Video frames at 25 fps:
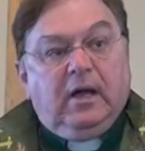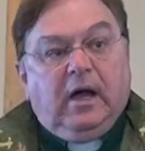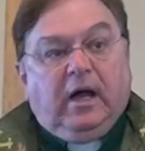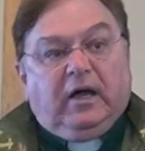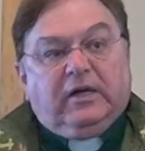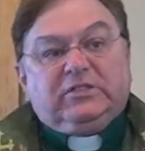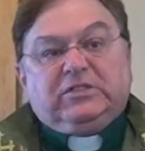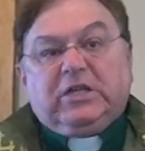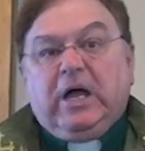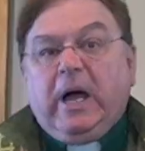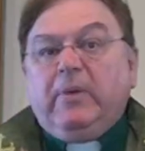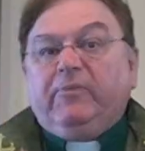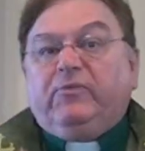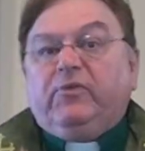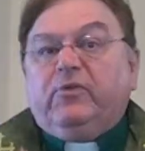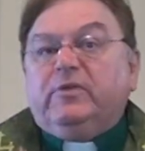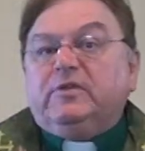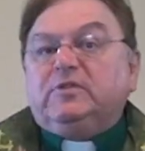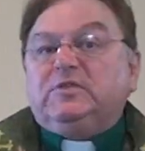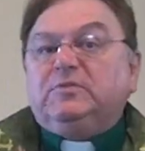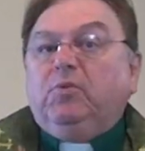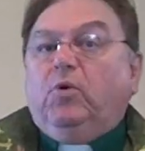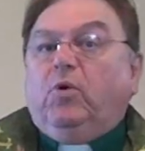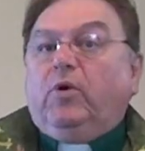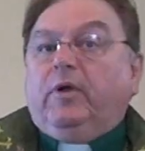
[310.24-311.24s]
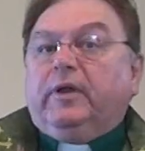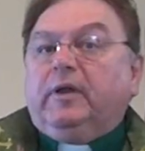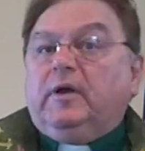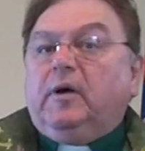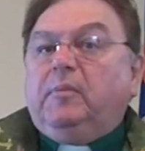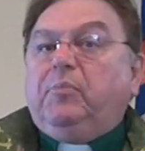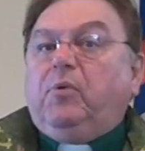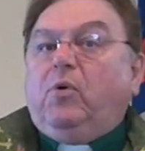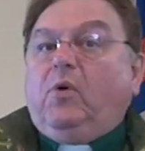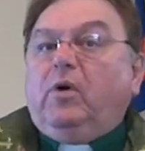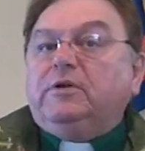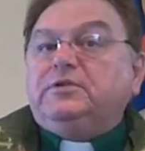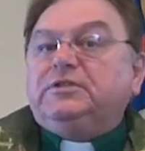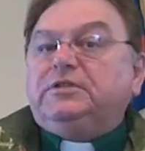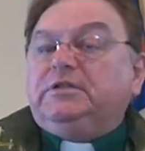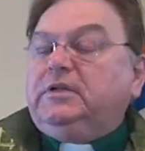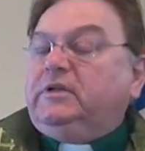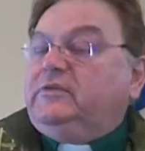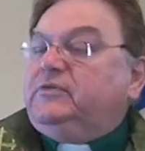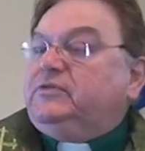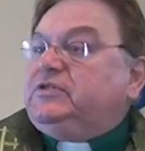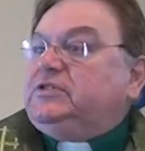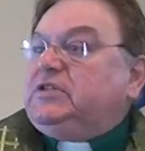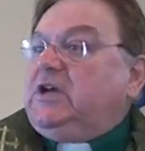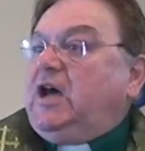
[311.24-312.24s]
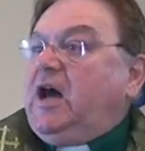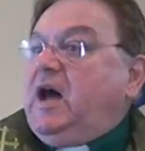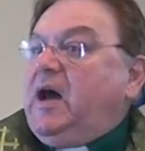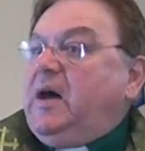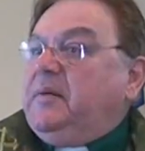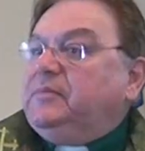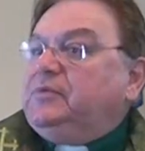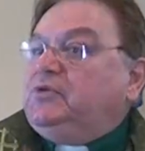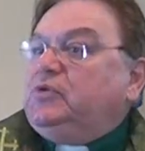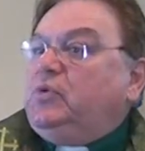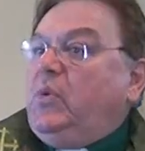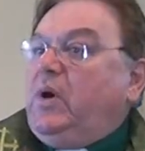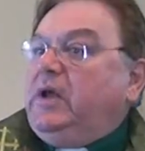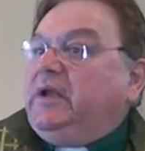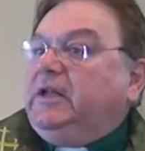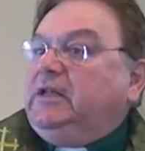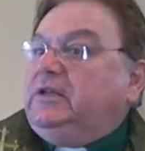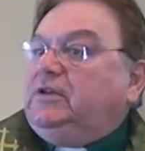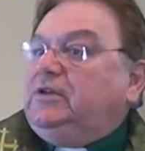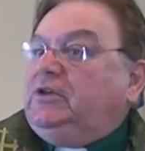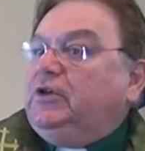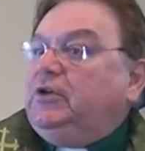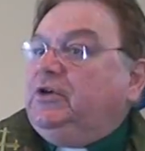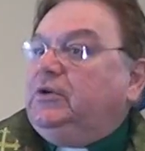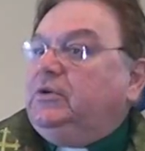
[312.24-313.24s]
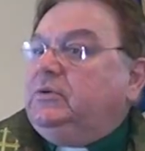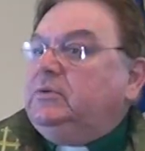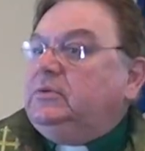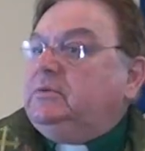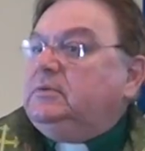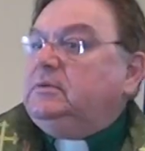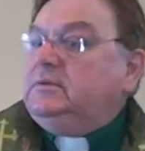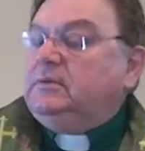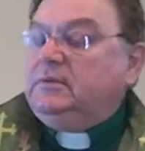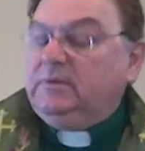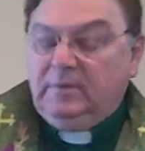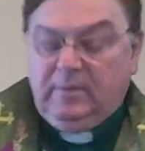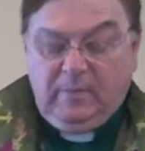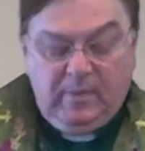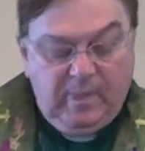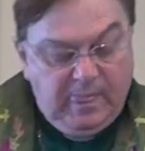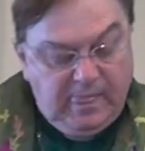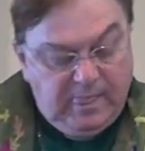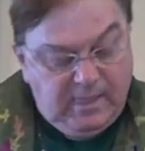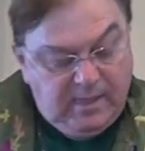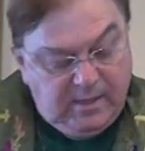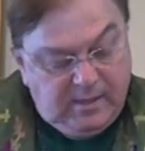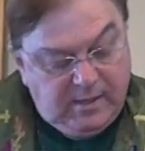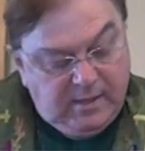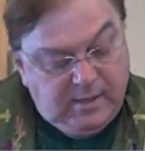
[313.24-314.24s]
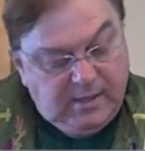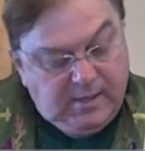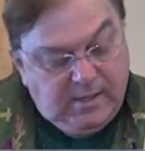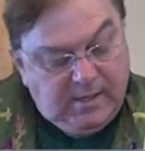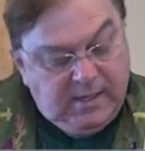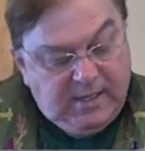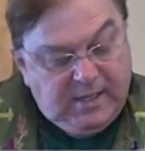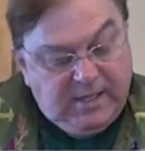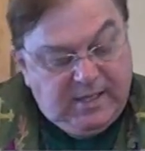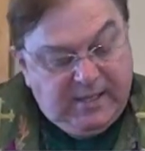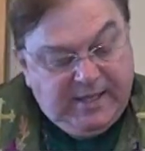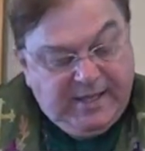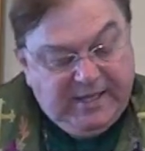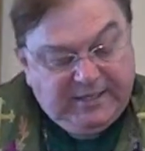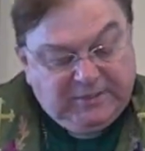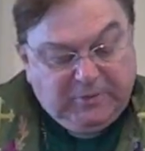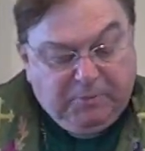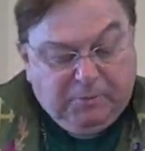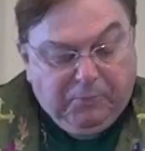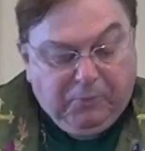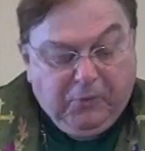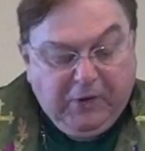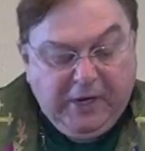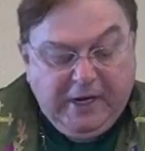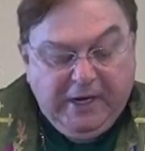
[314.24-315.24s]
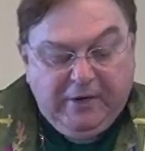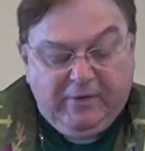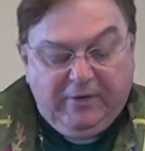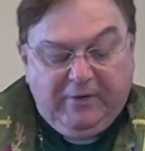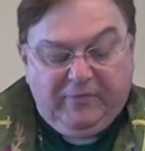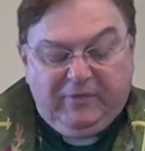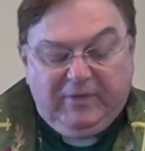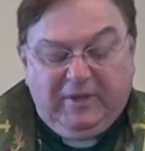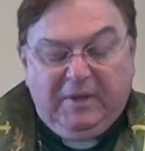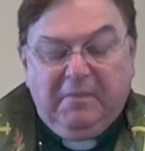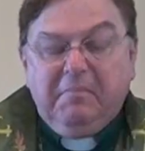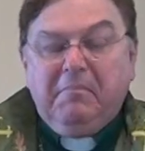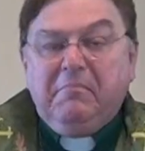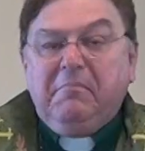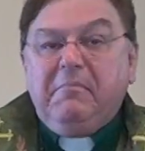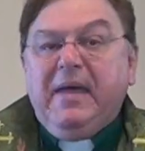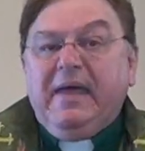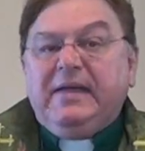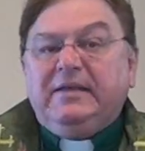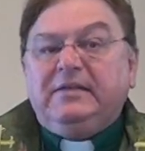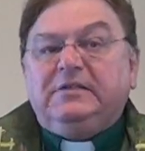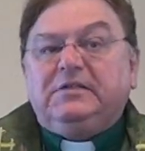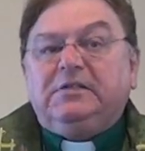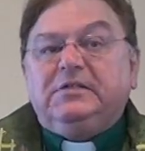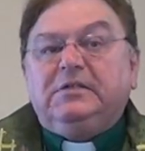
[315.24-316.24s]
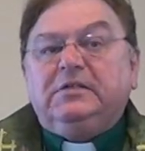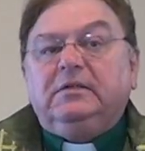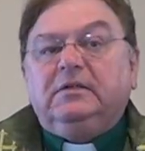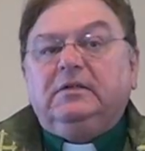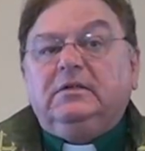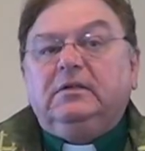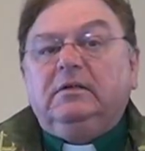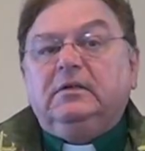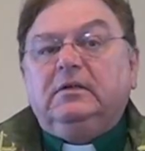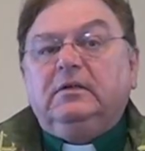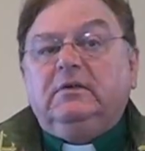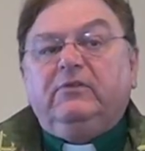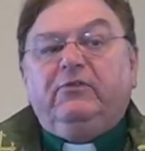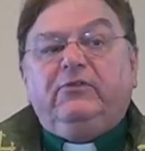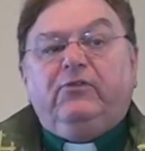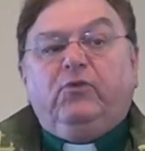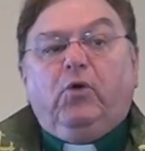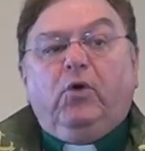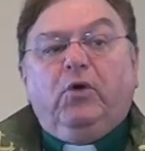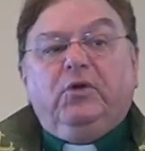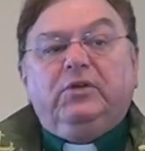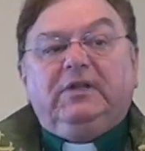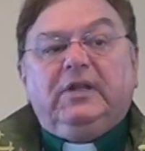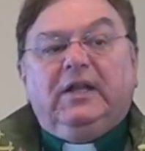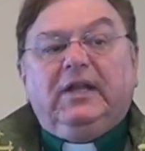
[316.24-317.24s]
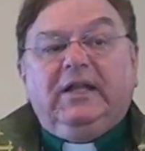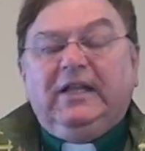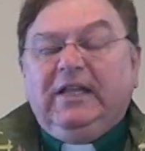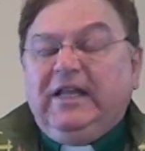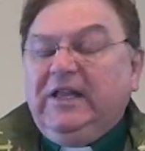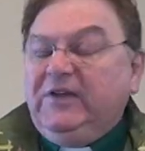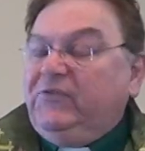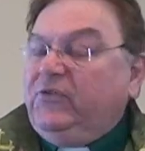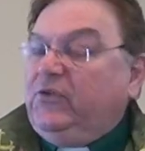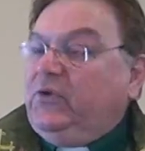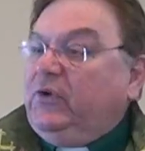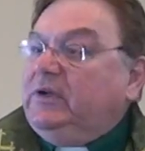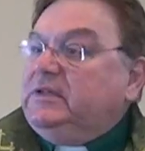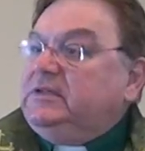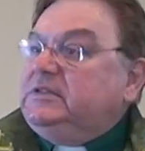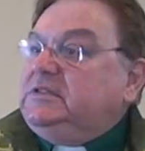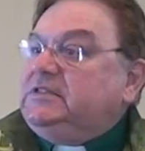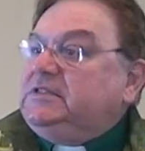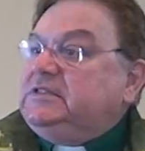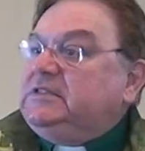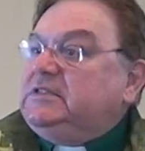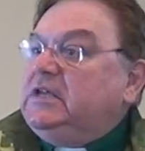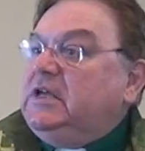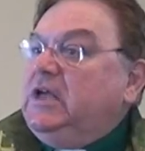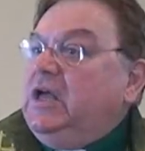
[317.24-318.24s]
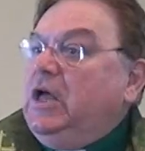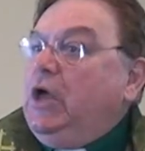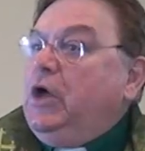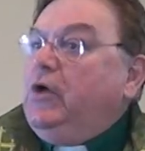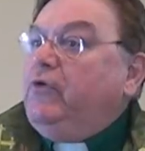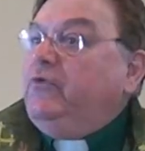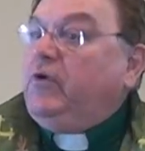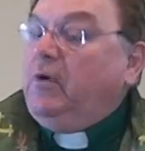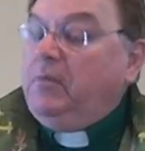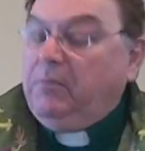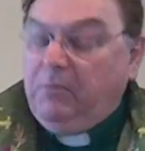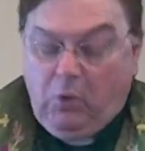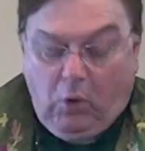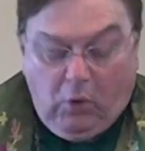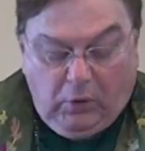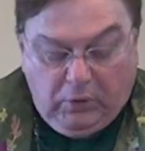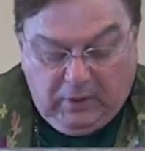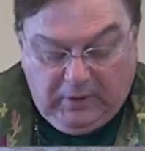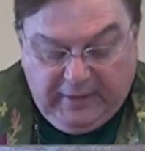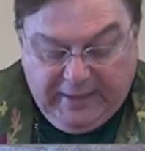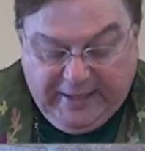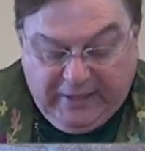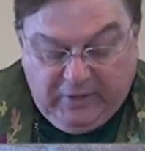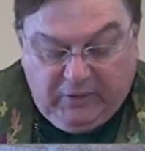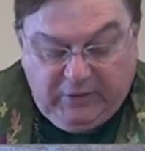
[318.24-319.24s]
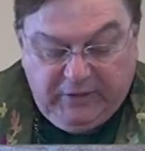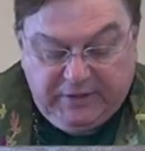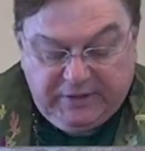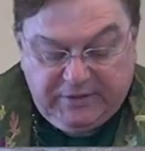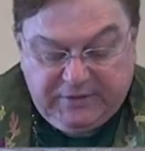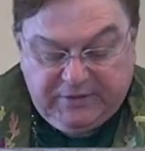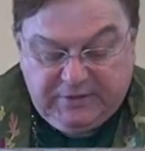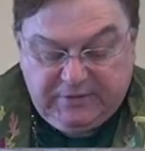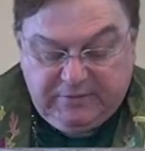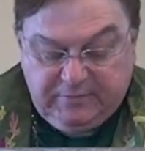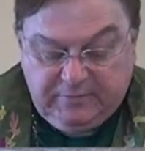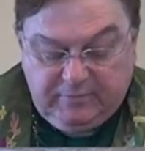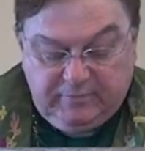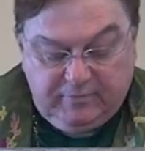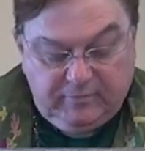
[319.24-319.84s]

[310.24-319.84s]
Our psalm for this morning, a portion of Psalm 22, is a prayer of lament for deliverance from mortal illness.